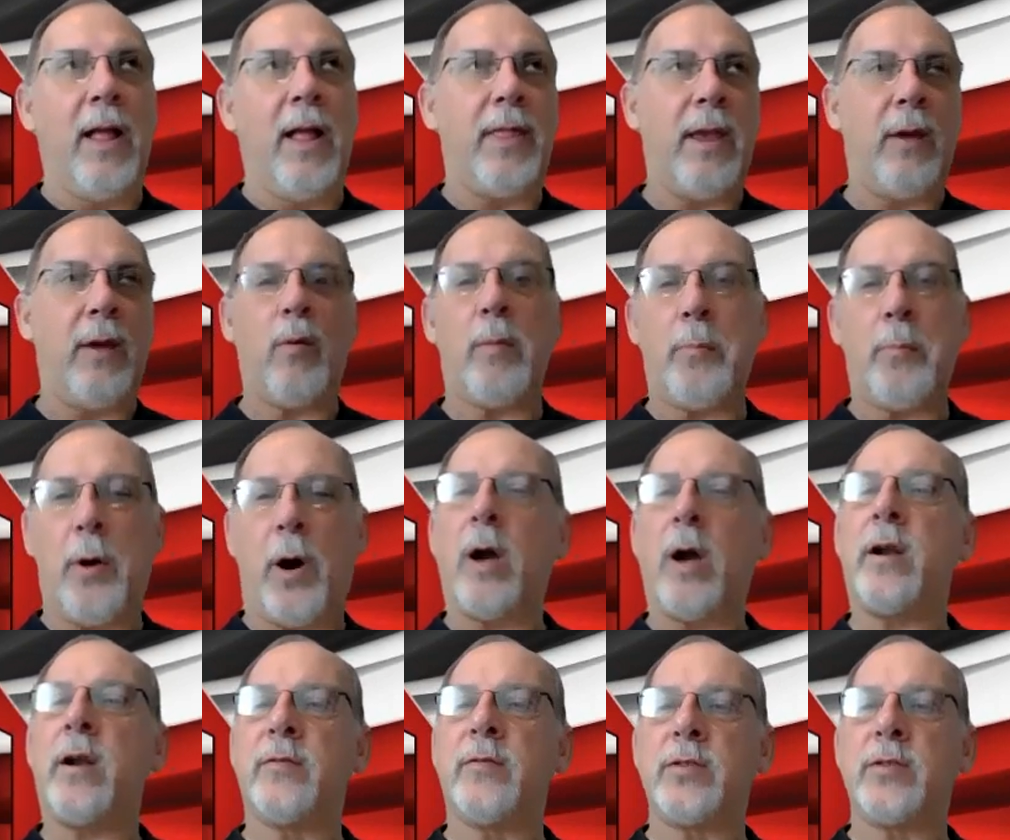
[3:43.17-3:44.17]
They were
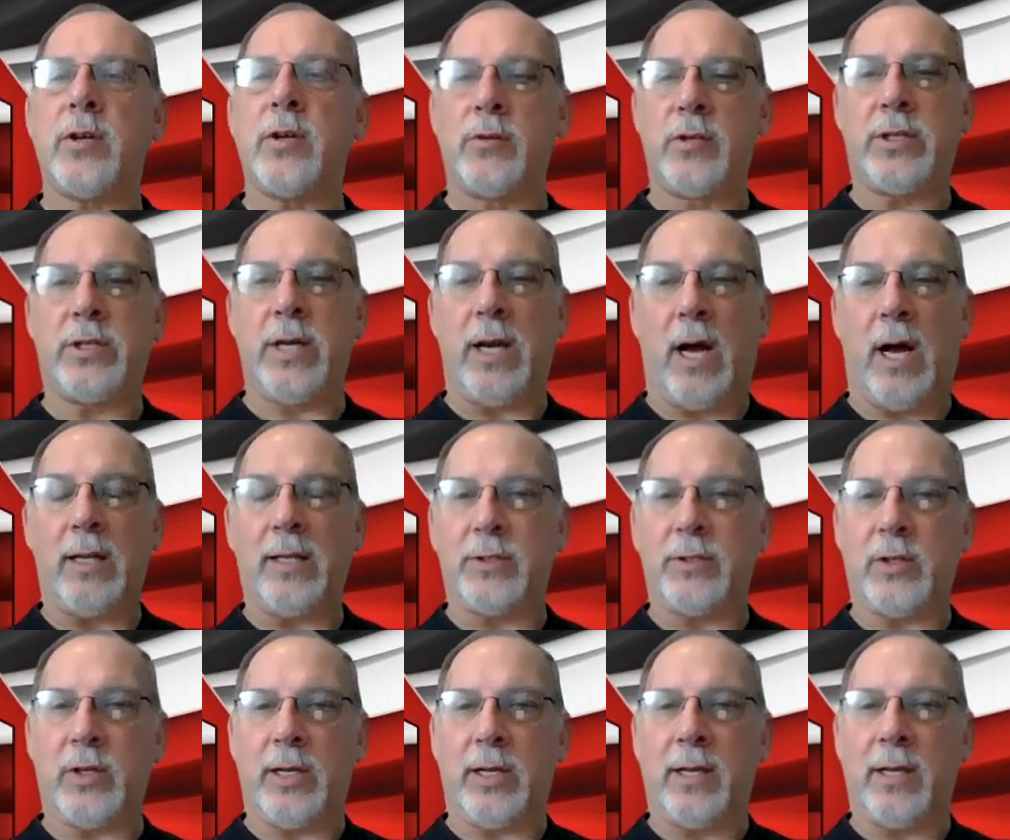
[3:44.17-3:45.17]
part of
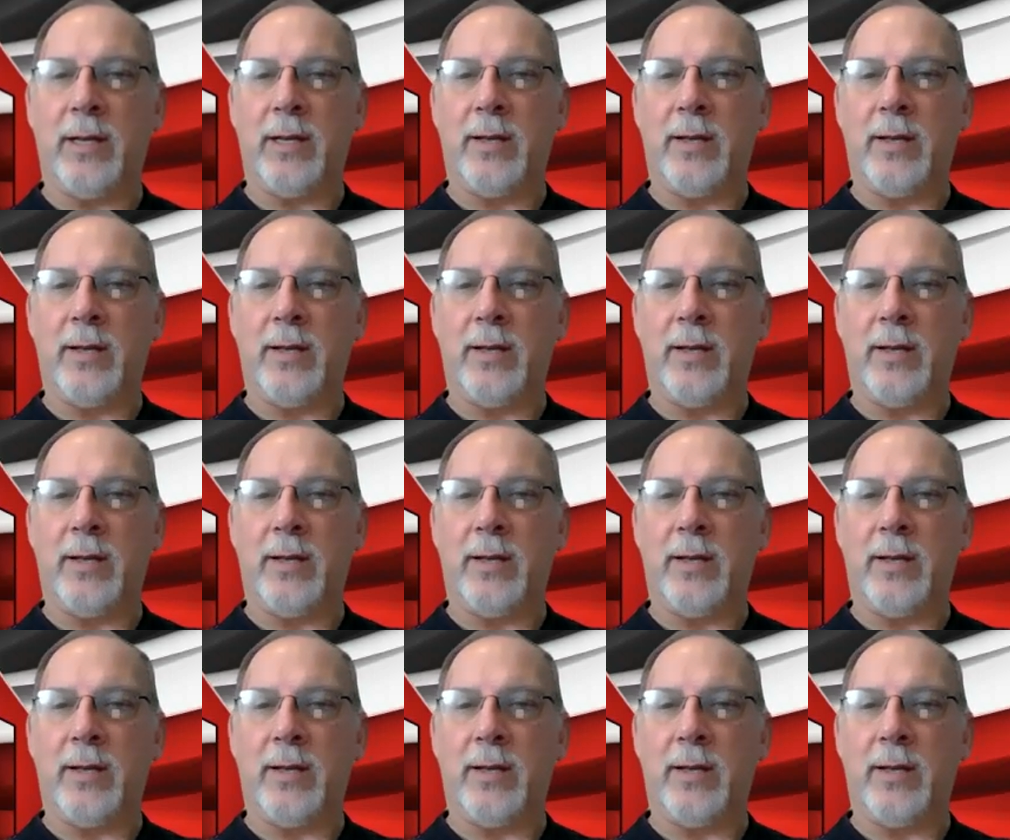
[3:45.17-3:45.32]
sociology.